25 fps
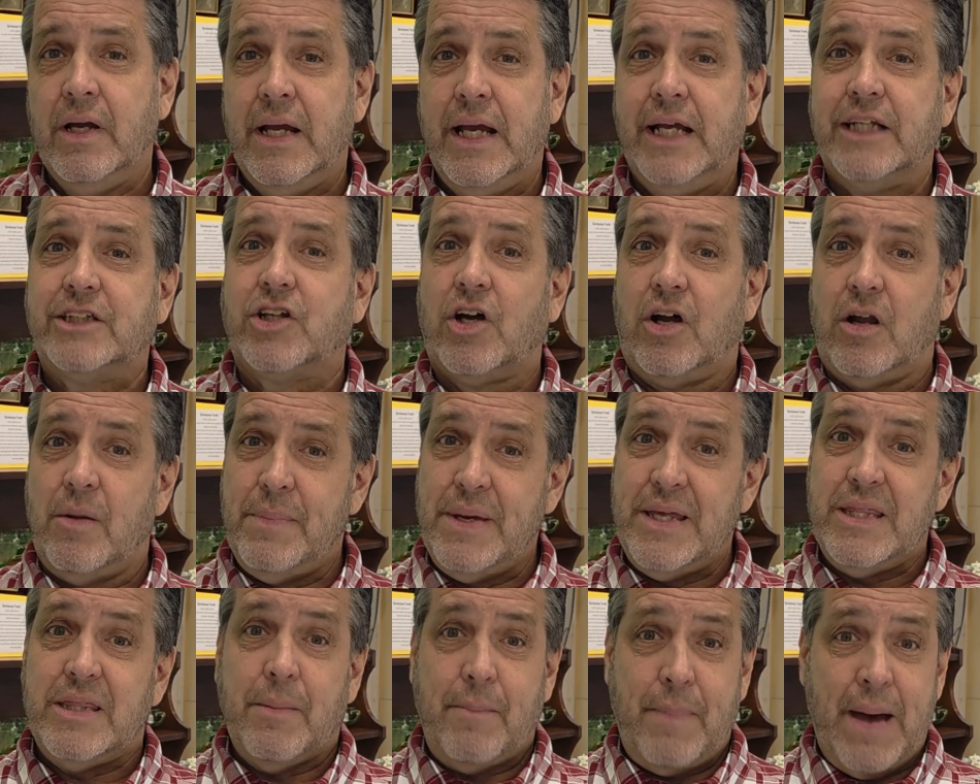It's going to
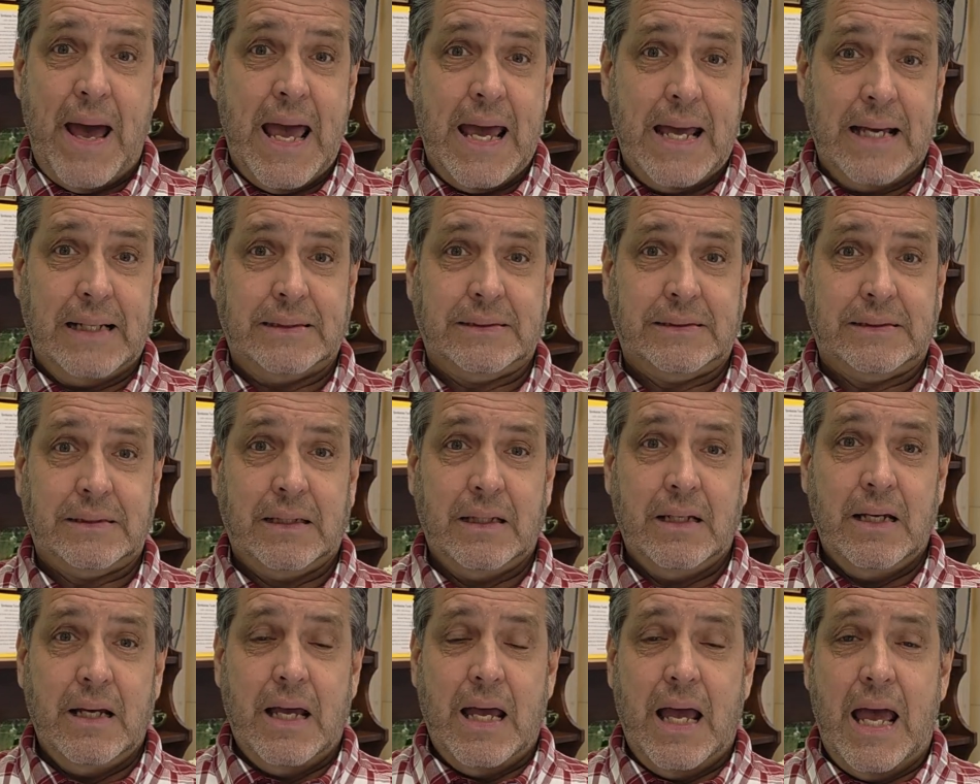be the banks.
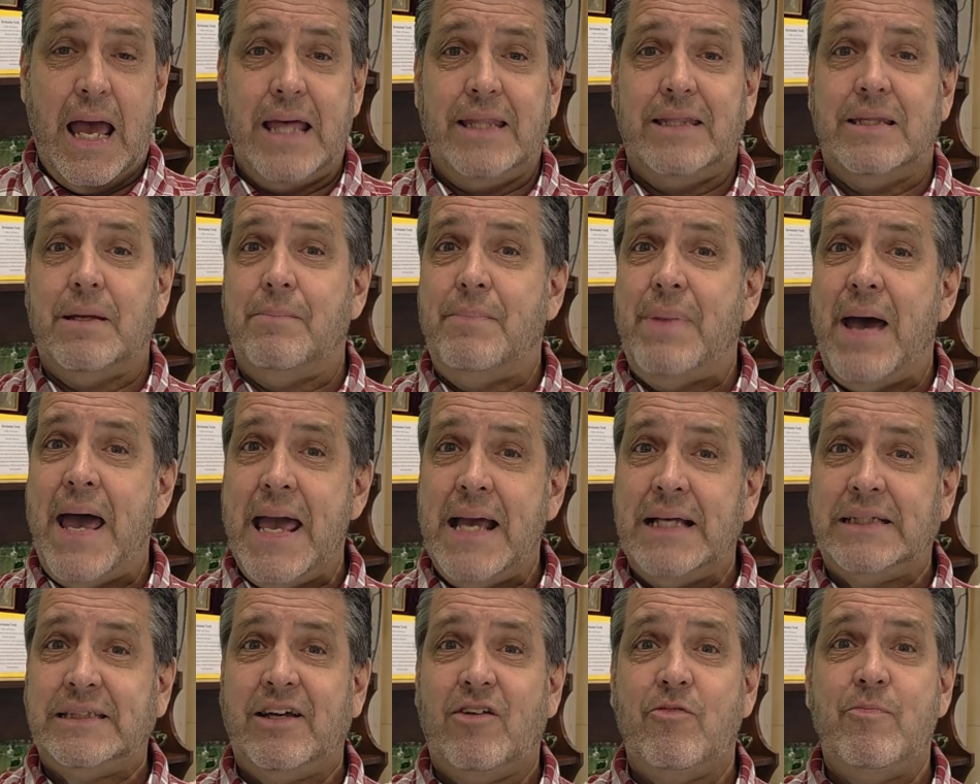And the
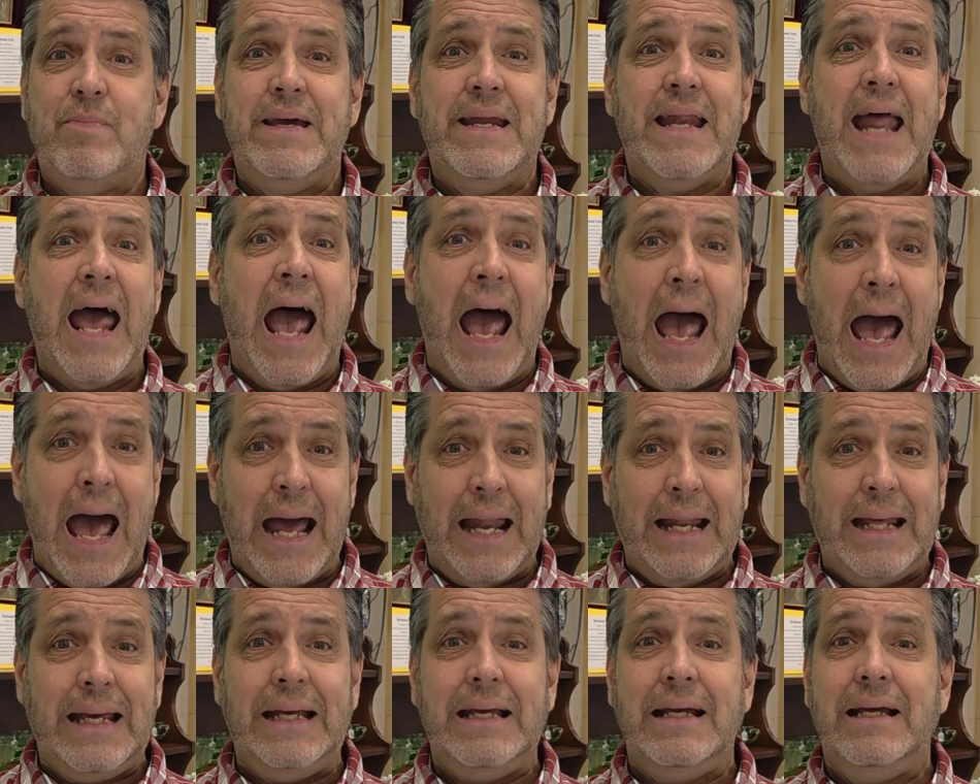banks have been
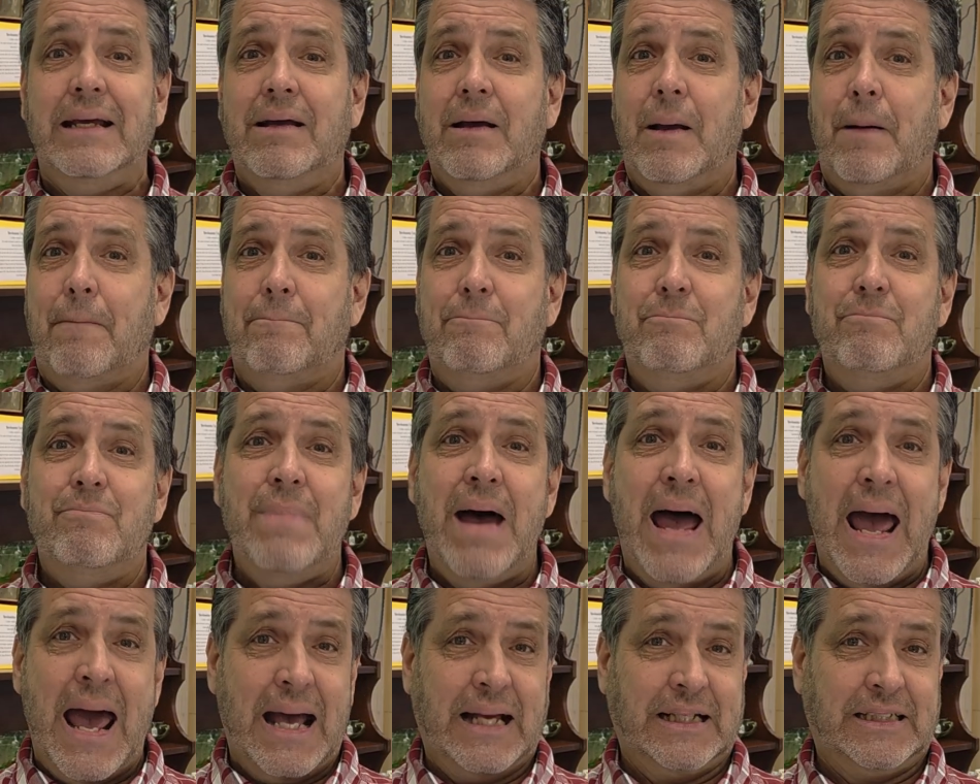adding
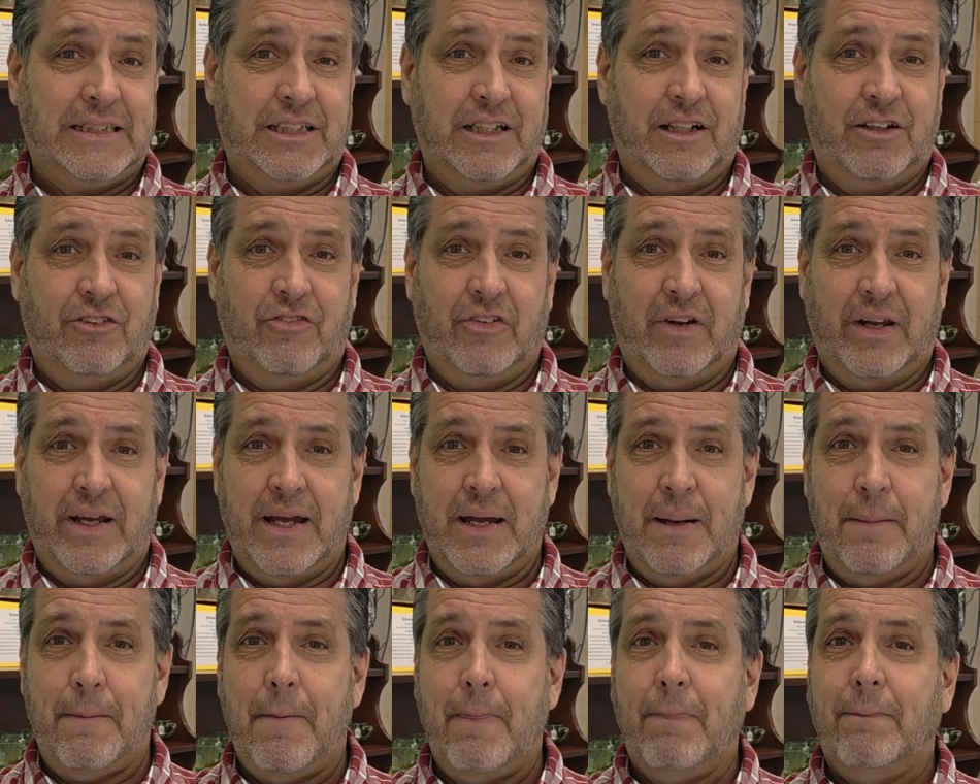
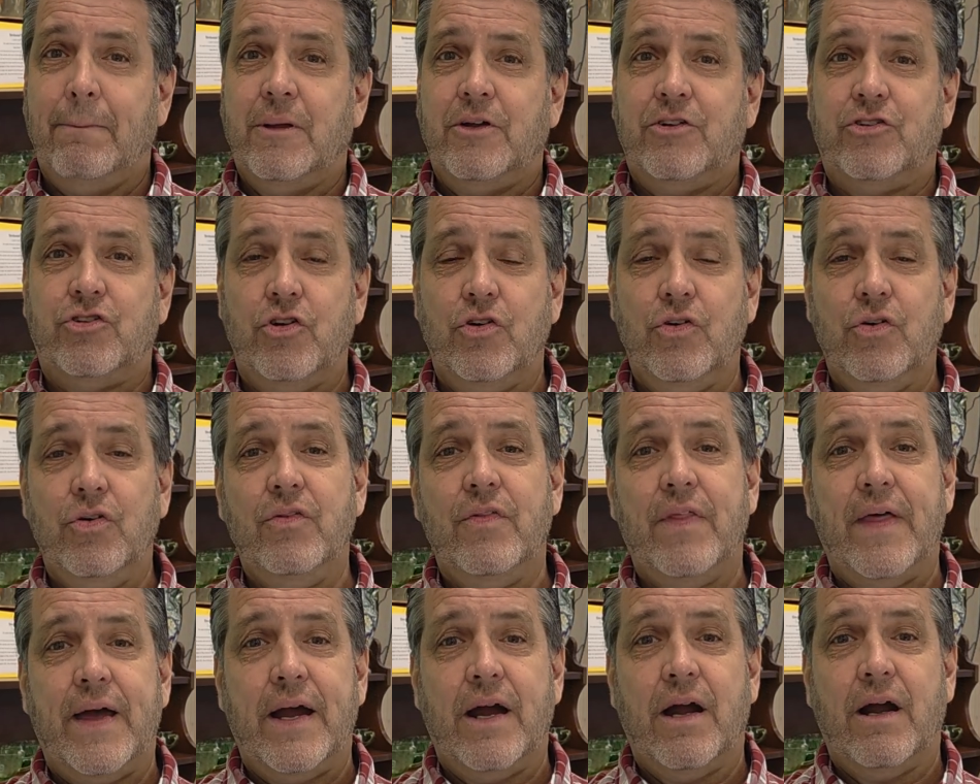massively
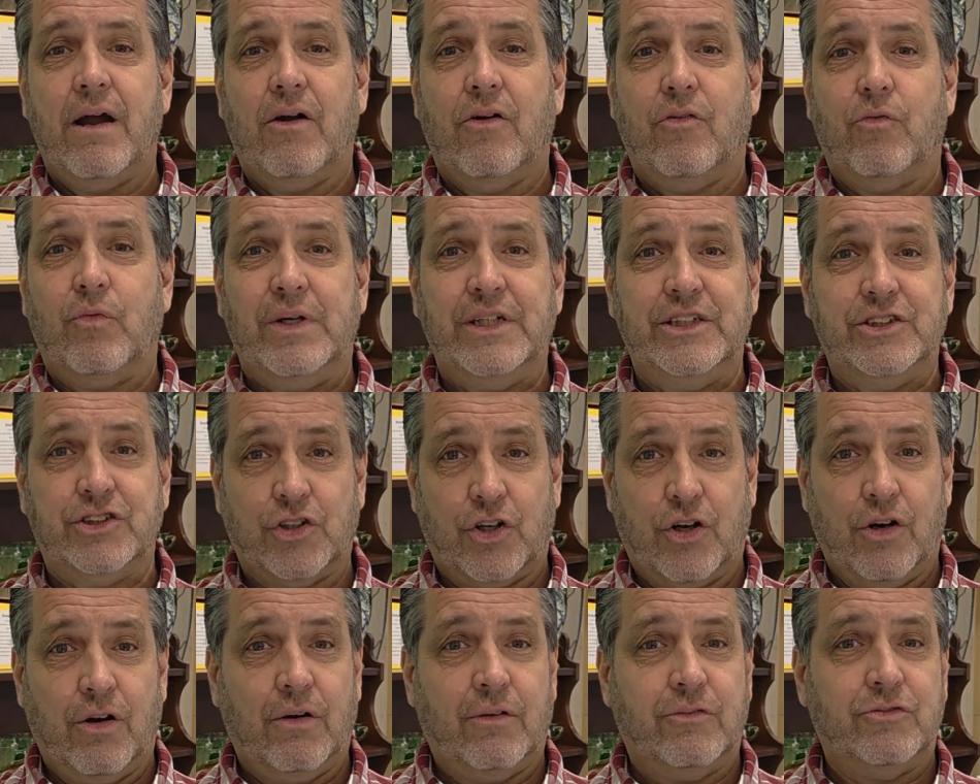to their
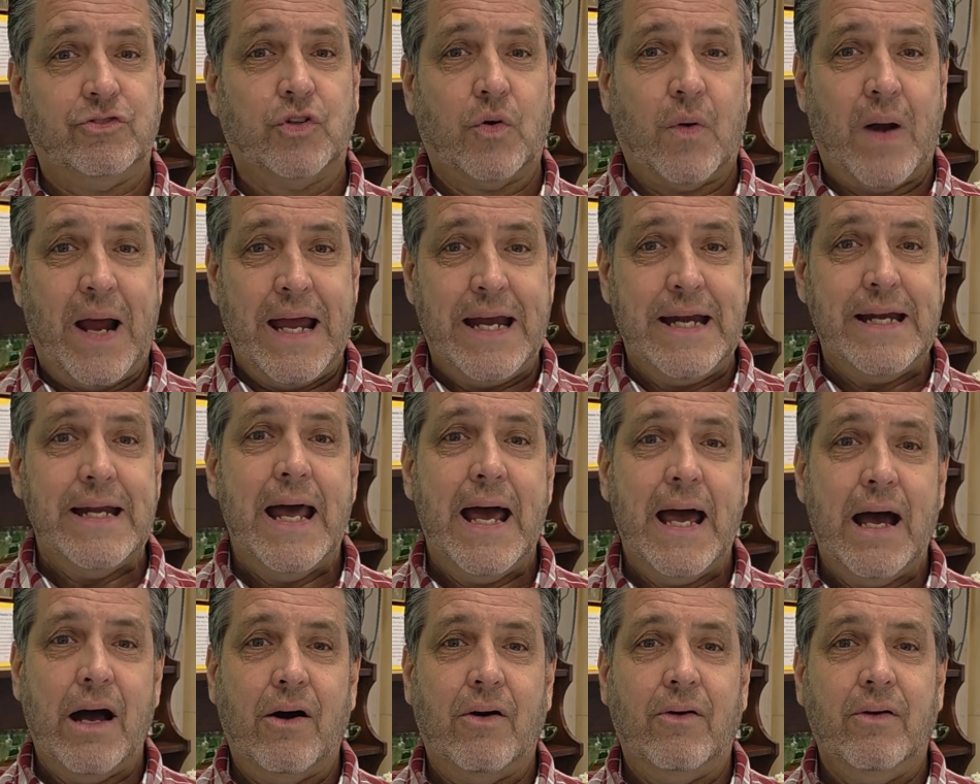reserves right
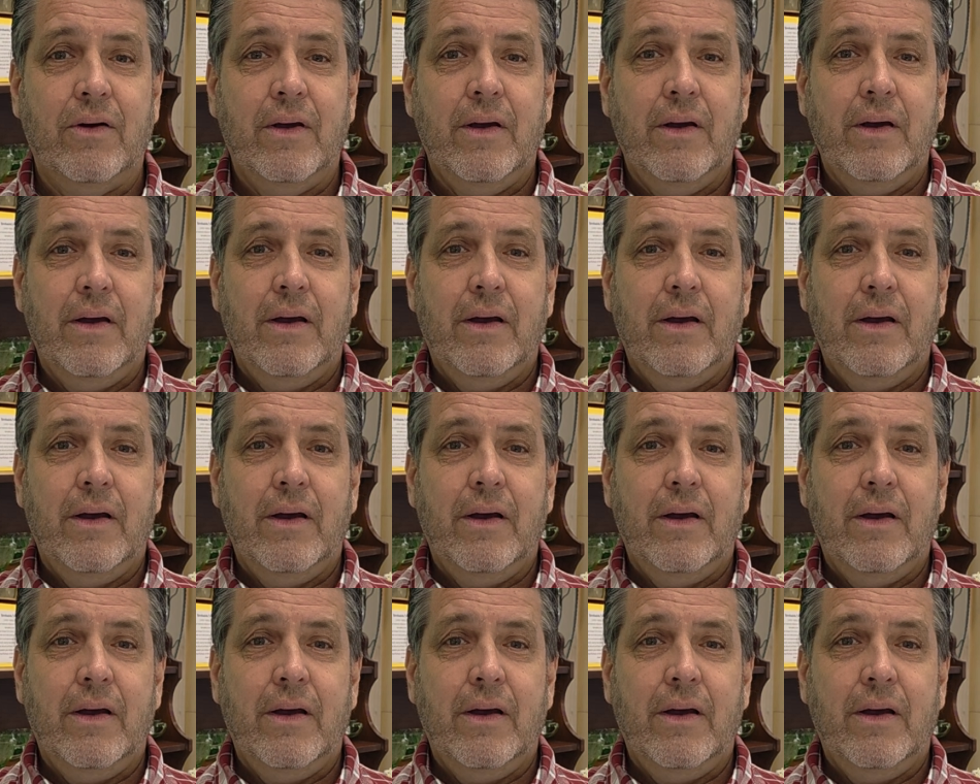now.